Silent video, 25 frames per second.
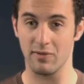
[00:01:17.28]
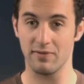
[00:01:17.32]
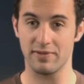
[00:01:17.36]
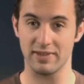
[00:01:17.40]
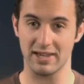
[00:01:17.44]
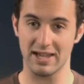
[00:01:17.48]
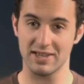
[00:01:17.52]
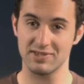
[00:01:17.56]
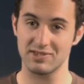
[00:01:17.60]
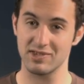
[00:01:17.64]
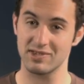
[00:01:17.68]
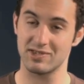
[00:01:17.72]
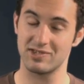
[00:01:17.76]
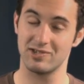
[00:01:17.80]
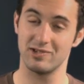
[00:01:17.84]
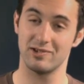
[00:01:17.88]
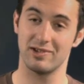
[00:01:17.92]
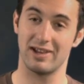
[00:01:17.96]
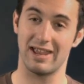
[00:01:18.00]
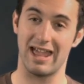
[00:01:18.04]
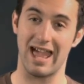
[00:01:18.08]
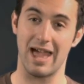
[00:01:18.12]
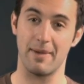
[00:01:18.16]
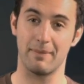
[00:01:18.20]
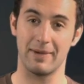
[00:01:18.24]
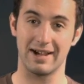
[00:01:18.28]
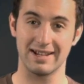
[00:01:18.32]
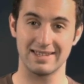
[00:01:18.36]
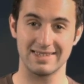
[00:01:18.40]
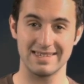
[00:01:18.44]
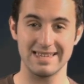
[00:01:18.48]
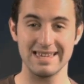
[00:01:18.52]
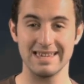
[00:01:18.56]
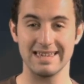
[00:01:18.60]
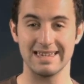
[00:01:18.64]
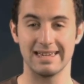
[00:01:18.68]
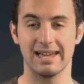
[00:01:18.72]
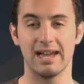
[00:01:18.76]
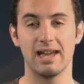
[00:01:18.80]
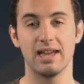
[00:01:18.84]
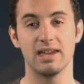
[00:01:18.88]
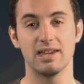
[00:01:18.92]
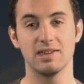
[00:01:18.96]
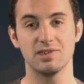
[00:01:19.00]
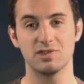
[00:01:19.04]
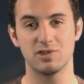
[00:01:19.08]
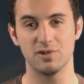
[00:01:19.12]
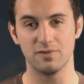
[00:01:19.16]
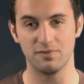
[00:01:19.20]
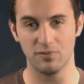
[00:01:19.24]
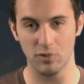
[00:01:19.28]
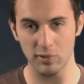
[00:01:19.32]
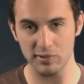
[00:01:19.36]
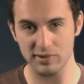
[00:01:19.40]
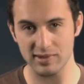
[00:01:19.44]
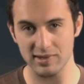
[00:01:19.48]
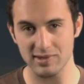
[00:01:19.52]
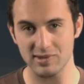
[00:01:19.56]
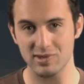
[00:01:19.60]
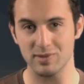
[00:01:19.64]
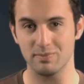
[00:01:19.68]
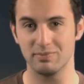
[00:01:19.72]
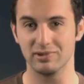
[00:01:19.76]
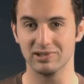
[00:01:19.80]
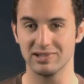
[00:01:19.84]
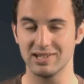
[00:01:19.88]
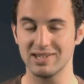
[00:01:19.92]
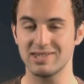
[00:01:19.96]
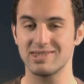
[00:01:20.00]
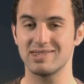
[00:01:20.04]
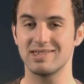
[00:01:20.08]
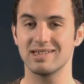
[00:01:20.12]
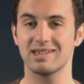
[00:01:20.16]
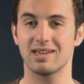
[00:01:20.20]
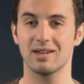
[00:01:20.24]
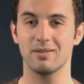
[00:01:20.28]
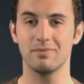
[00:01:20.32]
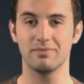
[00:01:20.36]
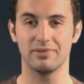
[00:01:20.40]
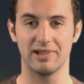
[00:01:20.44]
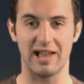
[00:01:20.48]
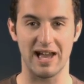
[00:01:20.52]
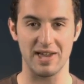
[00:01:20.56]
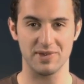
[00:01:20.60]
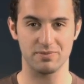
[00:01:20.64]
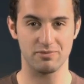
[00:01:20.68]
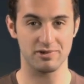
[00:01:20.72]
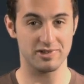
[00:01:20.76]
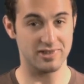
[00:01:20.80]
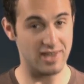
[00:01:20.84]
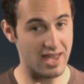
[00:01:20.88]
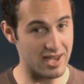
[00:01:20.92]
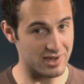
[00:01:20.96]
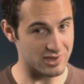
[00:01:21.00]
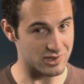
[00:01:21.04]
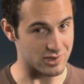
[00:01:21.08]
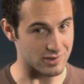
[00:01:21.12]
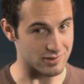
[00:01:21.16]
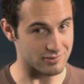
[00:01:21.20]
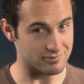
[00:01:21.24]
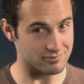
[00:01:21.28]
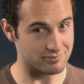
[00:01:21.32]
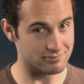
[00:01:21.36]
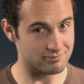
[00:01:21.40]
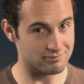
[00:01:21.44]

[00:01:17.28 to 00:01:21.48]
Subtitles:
of the institute at MIT is devoted to ballistic and blast protection.